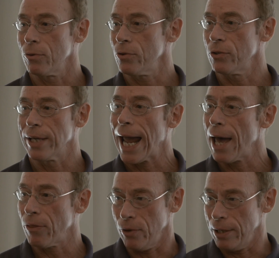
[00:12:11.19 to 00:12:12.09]
there was this
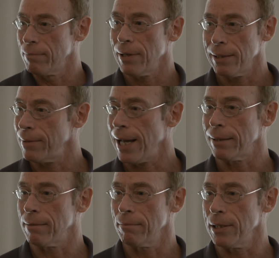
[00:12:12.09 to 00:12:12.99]
gathering
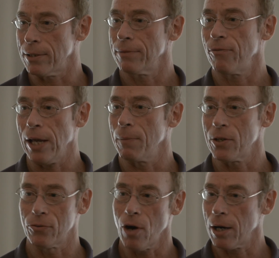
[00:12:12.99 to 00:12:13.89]
at this
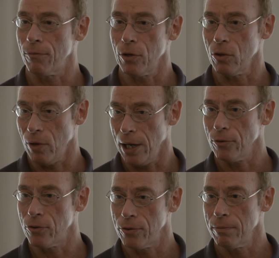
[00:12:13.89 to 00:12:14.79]
famous Rockefeller
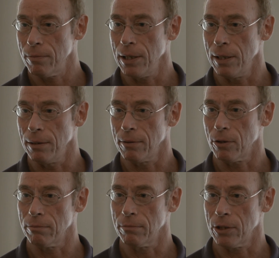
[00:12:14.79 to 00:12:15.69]
Ranch in
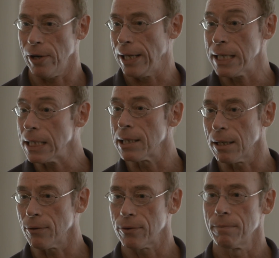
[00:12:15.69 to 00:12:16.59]
the, the Grand
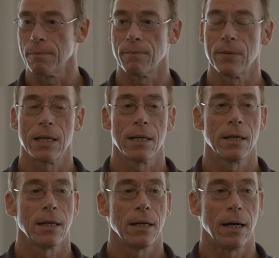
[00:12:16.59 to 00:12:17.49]
Tetons.
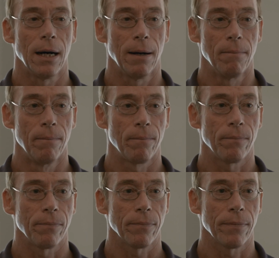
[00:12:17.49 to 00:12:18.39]
Um,
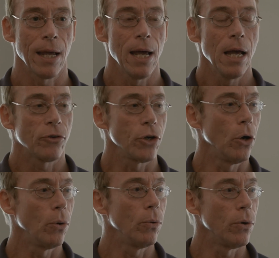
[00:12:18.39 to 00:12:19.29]

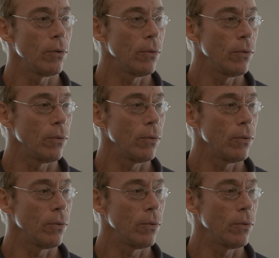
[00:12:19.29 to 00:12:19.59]
so